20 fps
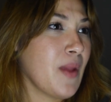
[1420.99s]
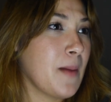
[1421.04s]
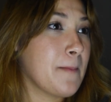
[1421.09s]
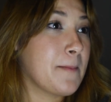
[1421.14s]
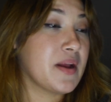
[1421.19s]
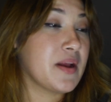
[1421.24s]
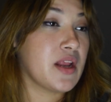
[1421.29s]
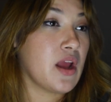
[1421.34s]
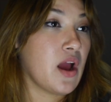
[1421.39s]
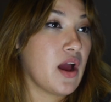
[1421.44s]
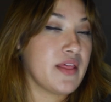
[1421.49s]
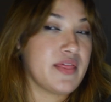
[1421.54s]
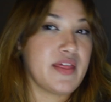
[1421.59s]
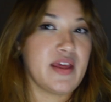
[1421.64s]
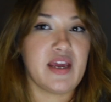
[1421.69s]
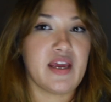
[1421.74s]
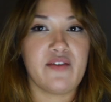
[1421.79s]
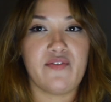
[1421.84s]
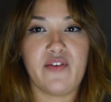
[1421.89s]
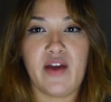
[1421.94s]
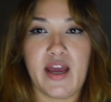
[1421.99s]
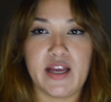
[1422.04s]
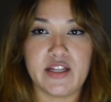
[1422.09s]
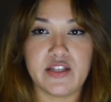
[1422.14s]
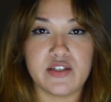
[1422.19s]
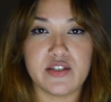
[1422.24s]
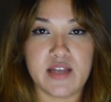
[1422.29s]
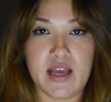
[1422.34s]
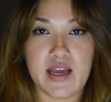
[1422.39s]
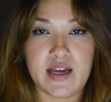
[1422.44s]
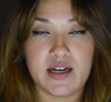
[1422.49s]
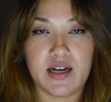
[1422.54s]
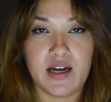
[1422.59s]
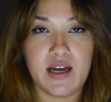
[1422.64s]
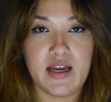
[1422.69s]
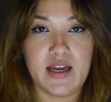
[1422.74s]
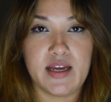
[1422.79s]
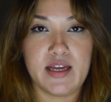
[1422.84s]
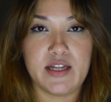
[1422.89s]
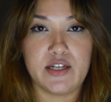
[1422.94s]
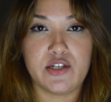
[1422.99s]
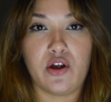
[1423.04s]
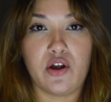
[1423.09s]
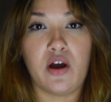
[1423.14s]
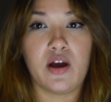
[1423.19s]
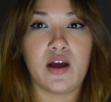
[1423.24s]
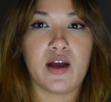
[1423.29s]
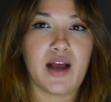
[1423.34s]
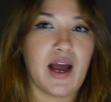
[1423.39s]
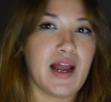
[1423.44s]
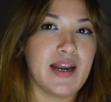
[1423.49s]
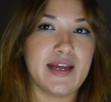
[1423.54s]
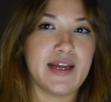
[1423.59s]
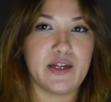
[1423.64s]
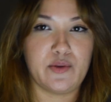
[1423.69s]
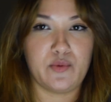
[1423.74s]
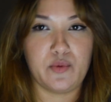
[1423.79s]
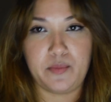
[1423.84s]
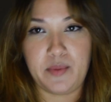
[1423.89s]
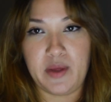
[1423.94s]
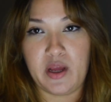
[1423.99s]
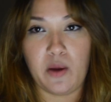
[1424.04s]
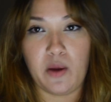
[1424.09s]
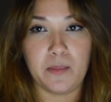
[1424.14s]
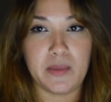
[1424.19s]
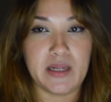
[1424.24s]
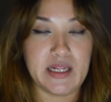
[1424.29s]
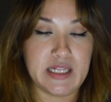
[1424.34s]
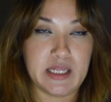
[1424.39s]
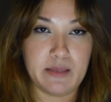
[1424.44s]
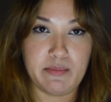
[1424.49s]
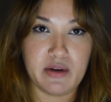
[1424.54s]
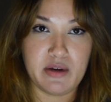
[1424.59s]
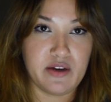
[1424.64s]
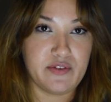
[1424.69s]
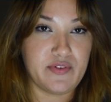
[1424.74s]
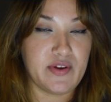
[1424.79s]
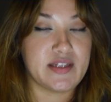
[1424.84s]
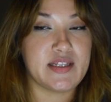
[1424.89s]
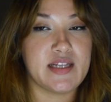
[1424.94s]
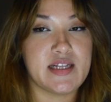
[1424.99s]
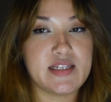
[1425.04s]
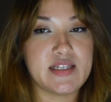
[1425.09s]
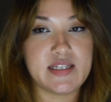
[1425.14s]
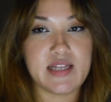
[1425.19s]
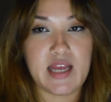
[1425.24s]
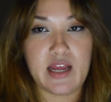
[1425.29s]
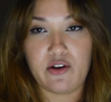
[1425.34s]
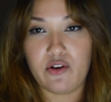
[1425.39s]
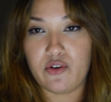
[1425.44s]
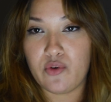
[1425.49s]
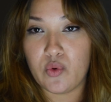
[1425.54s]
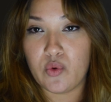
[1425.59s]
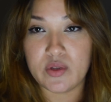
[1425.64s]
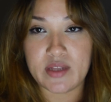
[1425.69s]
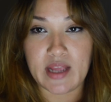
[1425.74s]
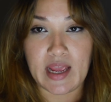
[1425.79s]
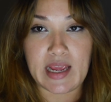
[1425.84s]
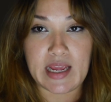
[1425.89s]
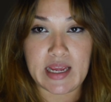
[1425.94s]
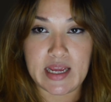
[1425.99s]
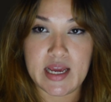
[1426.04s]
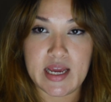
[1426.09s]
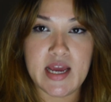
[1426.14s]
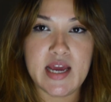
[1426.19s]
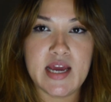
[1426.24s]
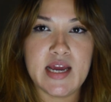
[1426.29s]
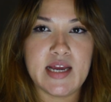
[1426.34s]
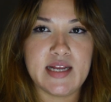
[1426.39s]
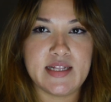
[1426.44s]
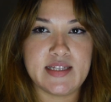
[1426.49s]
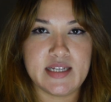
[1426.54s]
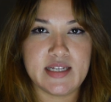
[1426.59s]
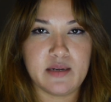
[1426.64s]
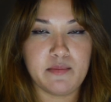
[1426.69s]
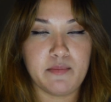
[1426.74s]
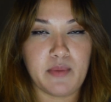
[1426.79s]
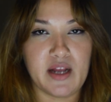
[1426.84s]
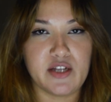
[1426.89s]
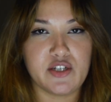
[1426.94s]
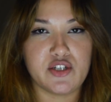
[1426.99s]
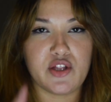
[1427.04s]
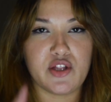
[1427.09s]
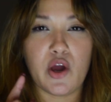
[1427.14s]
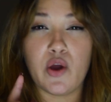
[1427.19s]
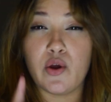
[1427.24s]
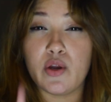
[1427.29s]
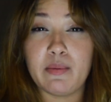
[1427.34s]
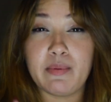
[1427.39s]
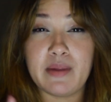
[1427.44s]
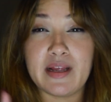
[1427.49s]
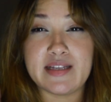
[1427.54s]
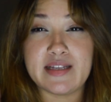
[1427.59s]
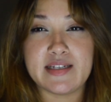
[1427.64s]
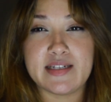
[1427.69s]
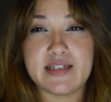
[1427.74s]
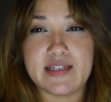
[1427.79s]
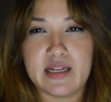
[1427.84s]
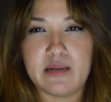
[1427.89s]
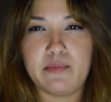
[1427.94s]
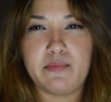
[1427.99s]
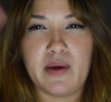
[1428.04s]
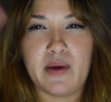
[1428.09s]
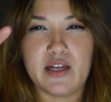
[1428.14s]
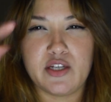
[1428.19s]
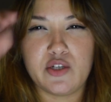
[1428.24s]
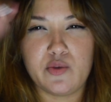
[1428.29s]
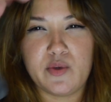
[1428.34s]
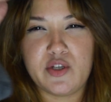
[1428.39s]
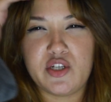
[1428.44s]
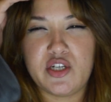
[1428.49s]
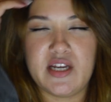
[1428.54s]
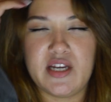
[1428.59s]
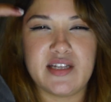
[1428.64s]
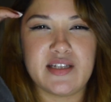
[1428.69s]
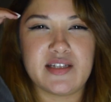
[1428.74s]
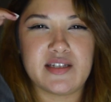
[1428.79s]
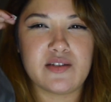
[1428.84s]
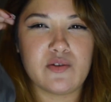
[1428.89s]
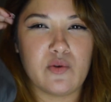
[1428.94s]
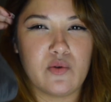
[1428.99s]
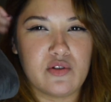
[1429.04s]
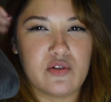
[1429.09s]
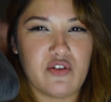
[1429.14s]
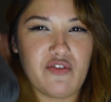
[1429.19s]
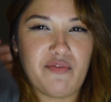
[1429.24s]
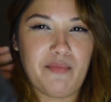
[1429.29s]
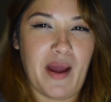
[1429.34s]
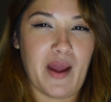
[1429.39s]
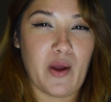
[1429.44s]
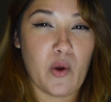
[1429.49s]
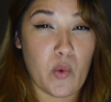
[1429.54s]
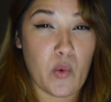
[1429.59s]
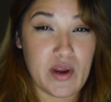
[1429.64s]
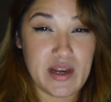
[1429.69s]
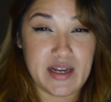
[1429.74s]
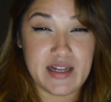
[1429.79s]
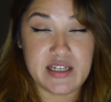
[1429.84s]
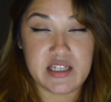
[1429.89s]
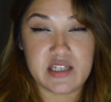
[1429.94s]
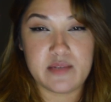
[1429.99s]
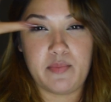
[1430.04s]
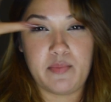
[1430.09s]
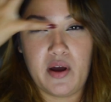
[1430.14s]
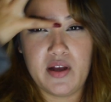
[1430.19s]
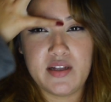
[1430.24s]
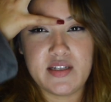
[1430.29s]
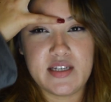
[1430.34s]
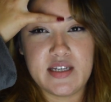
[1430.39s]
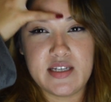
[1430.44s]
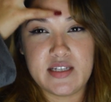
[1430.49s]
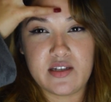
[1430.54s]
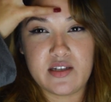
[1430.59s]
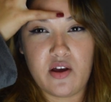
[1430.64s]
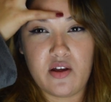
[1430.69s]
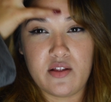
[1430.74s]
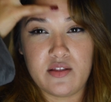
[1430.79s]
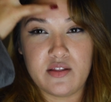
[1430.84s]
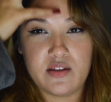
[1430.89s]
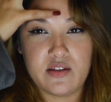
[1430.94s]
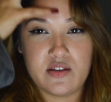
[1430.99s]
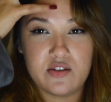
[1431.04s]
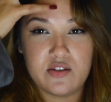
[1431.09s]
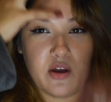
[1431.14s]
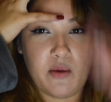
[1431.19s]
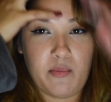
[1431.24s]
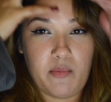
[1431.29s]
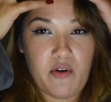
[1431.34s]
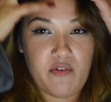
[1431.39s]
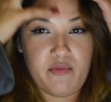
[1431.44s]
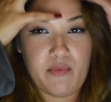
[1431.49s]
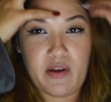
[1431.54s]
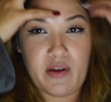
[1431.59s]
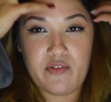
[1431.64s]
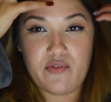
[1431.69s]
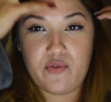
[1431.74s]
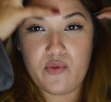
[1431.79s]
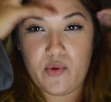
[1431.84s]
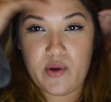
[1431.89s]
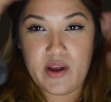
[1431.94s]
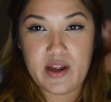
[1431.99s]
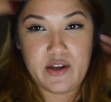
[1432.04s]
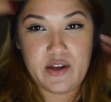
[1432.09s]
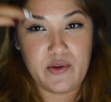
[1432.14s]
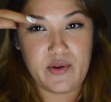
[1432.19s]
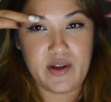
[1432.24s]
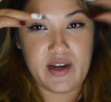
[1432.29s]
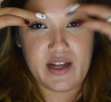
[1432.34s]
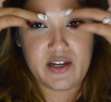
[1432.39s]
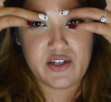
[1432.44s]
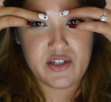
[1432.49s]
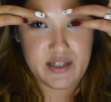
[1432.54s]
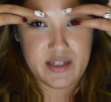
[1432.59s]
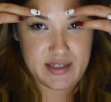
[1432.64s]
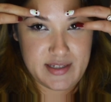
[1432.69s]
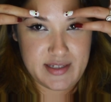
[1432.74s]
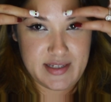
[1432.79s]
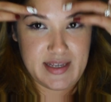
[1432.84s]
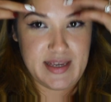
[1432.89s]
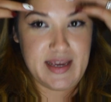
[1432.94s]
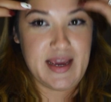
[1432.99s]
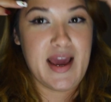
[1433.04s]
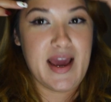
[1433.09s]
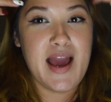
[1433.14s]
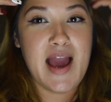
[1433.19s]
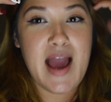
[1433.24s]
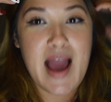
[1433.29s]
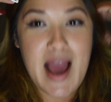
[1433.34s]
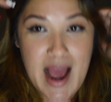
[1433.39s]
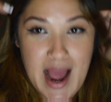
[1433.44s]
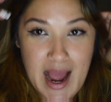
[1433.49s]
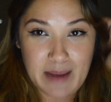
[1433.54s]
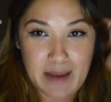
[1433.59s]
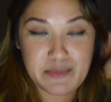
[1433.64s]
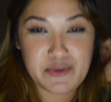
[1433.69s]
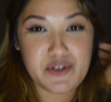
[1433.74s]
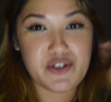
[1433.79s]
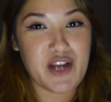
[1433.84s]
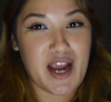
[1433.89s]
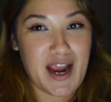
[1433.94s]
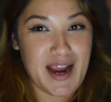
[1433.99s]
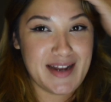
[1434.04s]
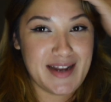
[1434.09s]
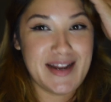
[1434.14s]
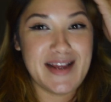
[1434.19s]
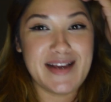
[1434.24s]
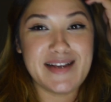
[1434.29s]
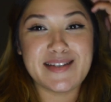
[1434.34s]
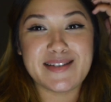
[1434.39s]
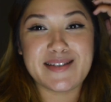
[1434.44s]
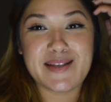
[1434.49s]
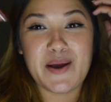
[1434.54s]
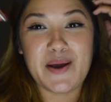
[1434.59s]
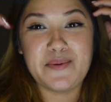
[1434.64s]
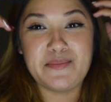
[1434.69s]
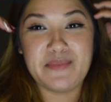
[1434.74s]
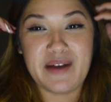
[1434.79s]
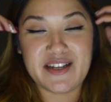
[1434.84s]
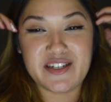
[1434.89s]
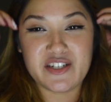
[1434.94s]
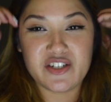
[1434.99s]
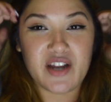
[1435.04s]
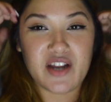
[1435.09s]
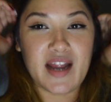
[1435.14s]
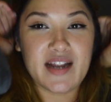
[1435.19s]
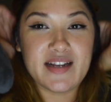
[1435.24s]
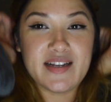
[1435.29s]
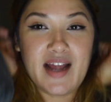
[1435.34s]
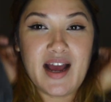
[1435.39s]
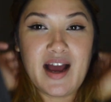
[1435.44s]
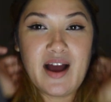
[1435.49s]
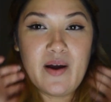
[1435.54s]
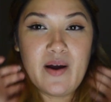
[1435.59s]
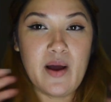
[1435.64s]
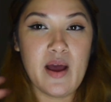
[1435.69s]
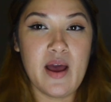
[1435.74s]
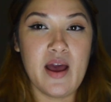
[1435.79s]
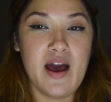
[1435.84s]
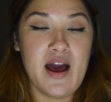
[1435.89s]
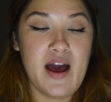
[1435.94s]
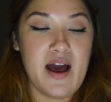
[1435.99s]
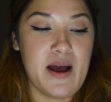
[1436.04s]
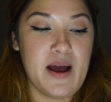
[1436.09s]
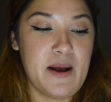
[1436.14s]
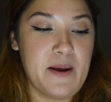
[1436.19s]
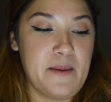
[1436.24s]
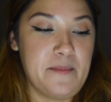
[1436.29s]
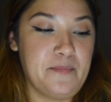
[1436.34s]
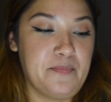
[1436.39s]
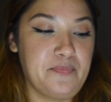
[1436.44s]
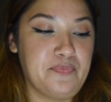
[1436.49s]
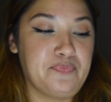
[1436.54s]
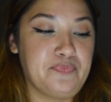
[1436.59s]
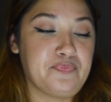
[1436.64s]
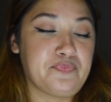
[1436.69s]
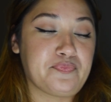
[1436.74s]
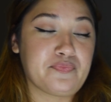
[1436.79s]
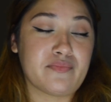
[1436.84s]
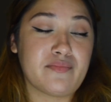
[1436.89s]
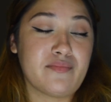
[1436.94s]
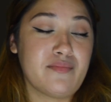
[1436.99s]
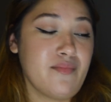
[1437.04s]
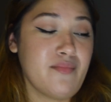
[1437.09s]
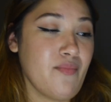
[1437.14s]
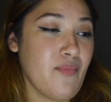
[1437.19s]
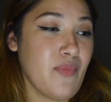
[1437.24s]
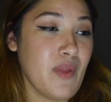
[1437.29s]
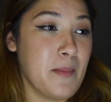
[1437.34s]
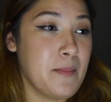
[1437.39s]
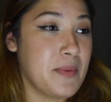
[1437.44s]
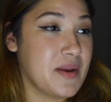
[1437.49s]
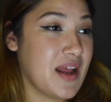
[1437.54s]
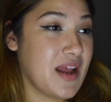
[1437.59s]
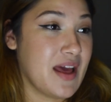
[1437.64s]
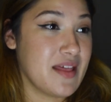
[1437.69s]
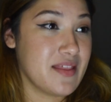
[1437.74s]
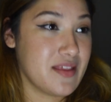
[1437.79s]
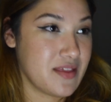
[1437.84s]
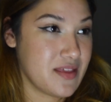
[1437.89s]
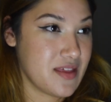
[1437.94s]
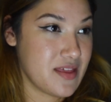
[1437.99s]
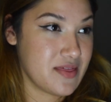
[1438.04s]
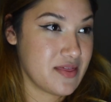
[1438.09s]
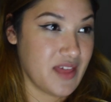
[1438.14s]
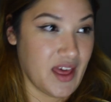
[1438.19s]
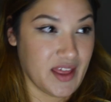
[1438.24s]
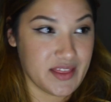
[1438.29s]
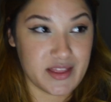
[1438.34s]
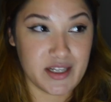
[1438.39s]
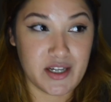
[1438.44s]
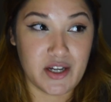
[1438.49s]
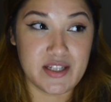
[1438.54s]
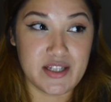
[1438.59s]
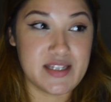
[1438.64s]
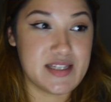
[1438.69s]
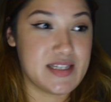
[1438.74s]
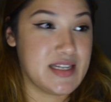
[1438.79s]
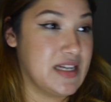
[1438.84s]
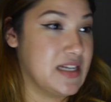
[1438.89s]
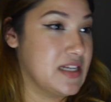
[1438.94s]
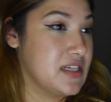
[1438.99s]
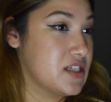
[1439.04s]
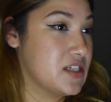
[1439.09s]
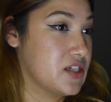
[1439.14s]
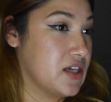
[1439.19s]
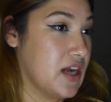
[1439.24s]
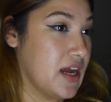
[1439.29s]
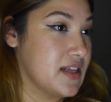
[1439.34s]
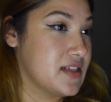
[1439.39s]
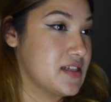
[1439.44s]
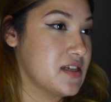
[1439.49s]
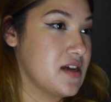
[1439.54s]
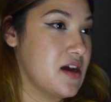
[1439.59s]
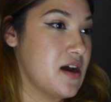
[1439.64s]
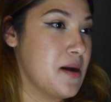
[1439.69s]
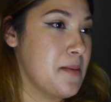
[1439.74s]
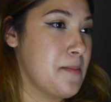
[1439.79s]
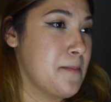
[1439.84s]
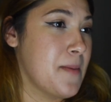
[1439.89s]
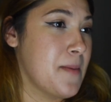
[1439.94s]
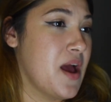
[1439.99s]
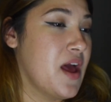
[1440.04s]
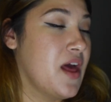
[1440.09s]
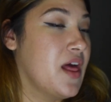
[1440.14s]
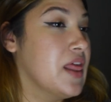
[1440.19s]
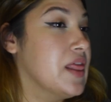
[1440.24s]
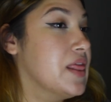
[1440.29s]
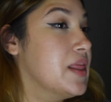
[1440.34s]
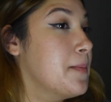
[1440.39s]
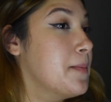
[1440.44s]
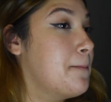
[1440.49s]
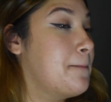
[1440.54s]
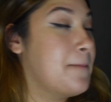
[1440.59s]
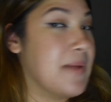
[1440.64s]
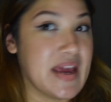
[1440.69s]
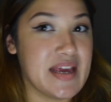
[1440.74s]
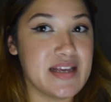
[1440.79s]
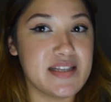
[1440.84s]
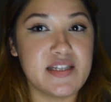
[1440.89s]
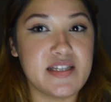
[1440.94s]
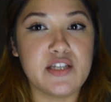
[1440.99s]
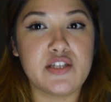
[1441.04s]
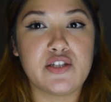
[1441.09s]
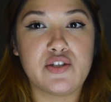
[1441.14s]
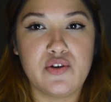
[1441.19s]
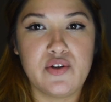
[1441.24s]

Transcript: But yeah, I think if I had to take a darker color, it would be completely perfect. It stayed on all day. It didn't budge. The only place it did budge, which is sort of my oily spot, is on the top of my forehead. You can actually see I'm shining so much right now. But other than that, the concealer is great. The base is